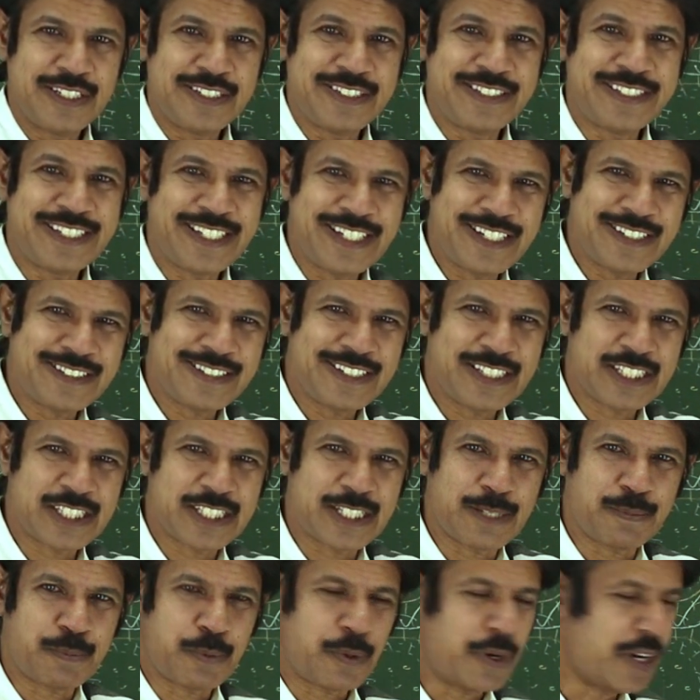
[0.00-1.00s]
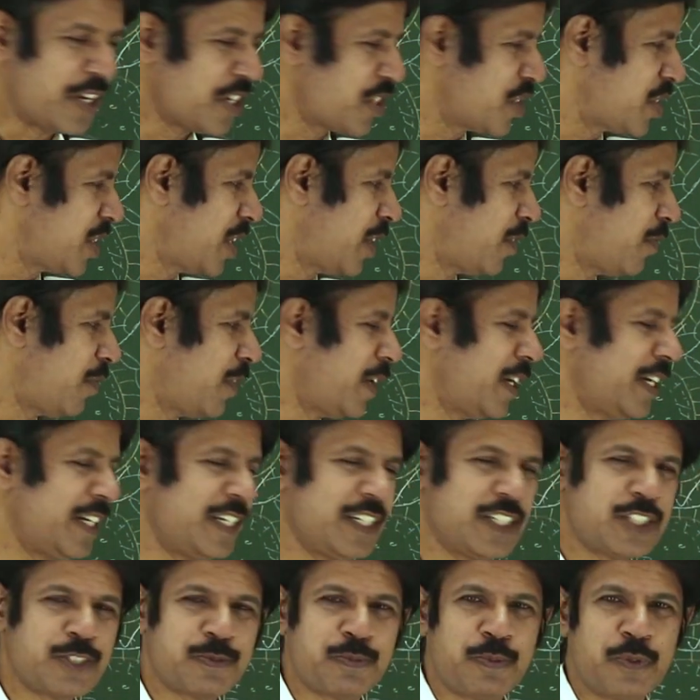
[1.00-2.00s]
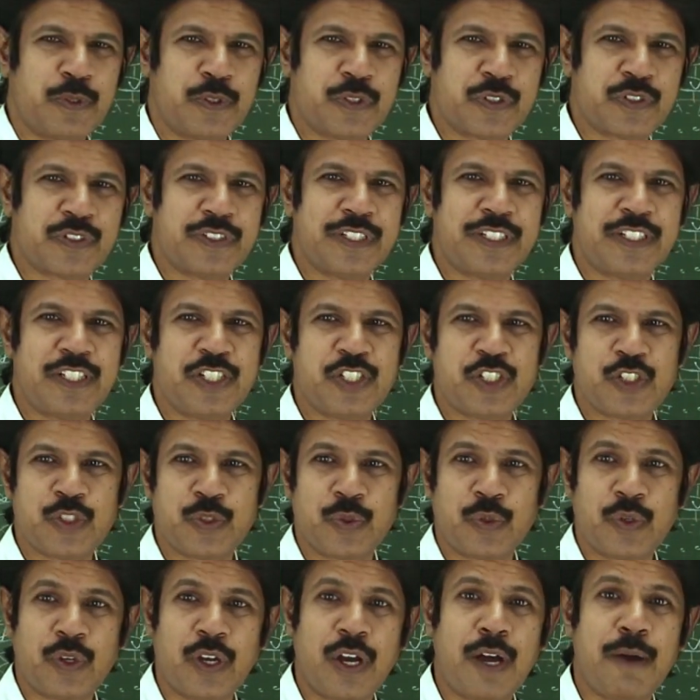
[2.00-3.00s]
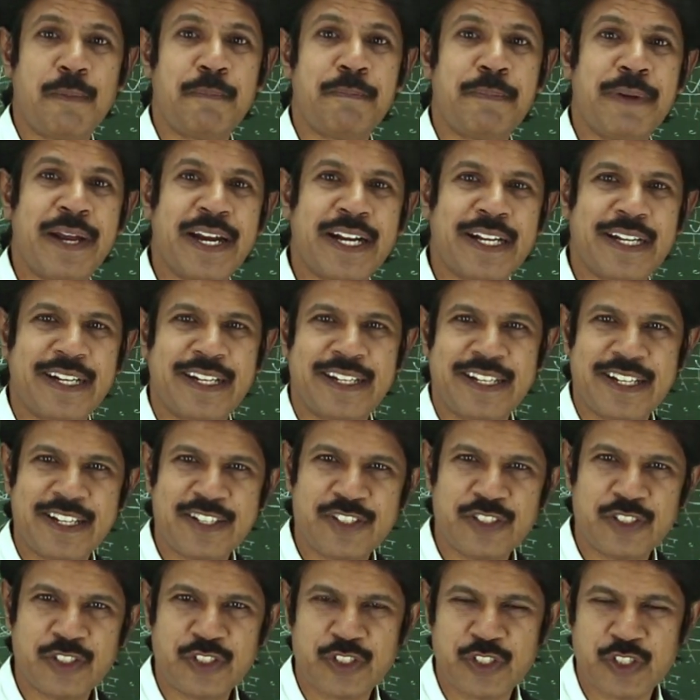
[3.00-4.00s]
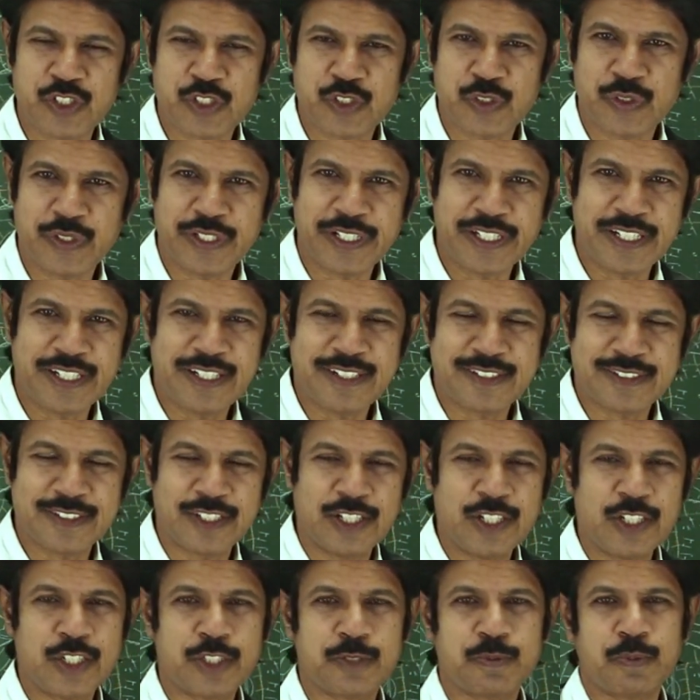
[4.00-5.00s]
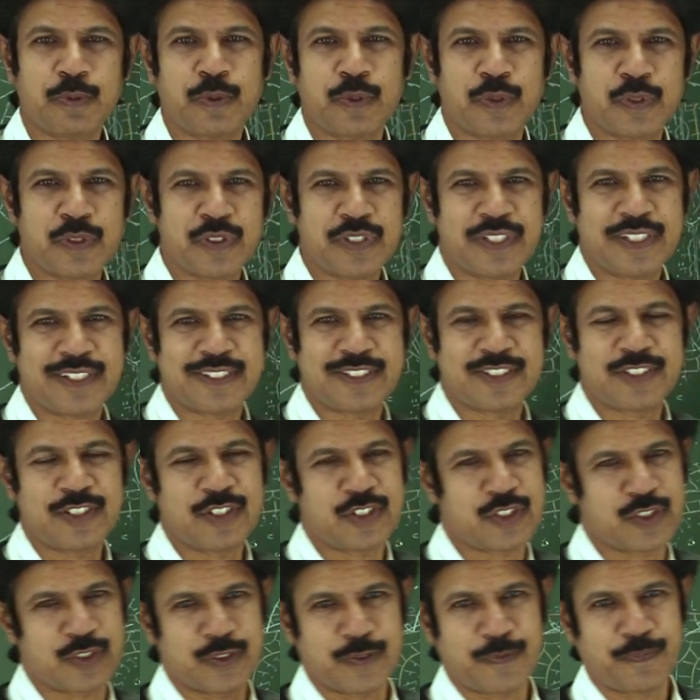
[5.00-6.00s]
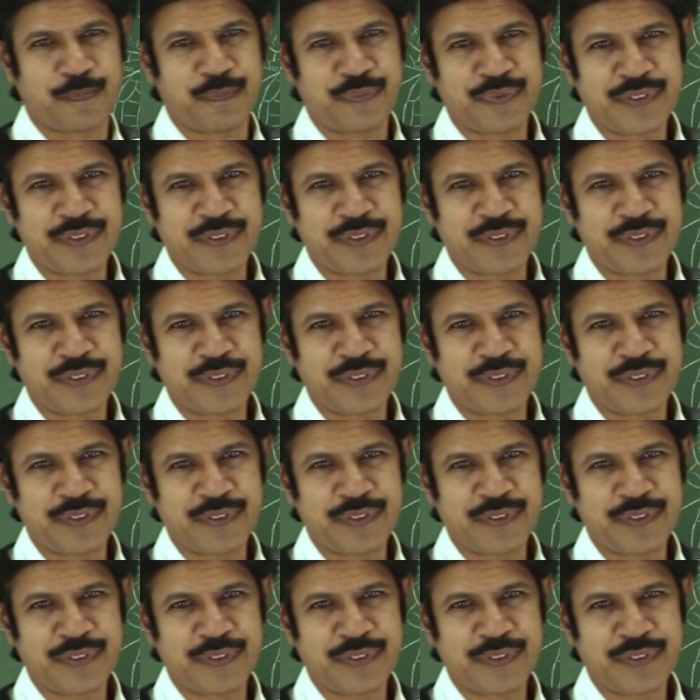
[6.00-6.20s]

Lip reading: Genesis, the production of variety spores, the tissue, compactly arranged tissue, it is sporogenous tissue.